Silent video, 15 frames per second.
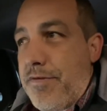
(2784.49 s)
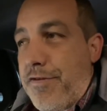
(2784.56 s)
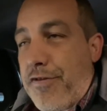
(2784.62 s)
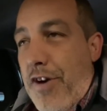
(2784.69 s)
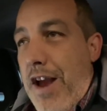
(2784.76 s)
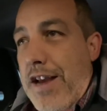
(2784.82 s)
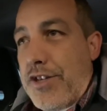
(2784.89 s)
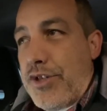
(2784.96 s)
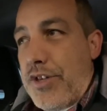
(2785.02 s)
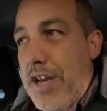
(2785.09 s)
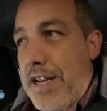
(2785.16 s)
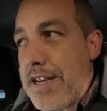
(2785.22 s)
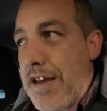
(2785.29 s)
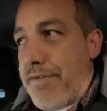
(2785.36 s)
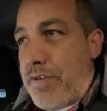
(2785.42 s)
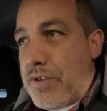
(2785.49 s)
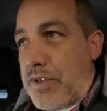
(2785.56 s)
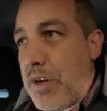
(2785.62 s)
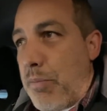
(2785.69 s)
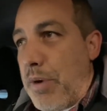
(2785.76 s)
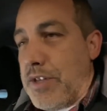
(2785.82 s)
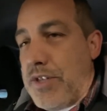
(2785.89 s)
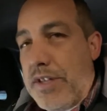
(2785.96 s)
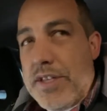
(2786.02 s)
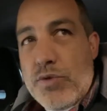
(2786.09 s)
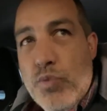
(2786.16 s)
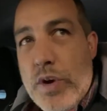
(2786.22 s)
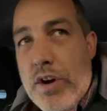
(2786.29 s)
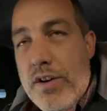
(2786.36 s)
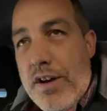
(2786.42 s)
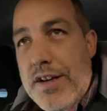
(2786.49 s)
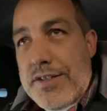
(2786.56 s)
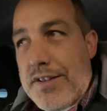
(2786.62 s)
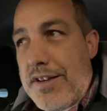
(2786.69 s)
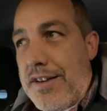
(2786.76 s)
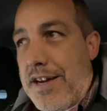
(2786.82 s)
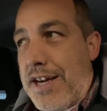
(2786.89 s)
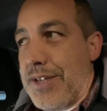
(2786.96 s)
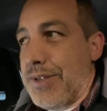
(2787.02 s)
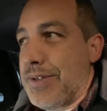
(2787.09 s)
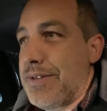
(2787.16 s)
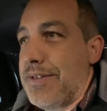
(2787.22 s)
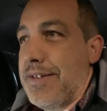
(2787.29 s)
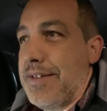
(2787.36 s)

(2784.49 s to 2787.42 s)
fresh, and yet for some reason this weird oscillating idle.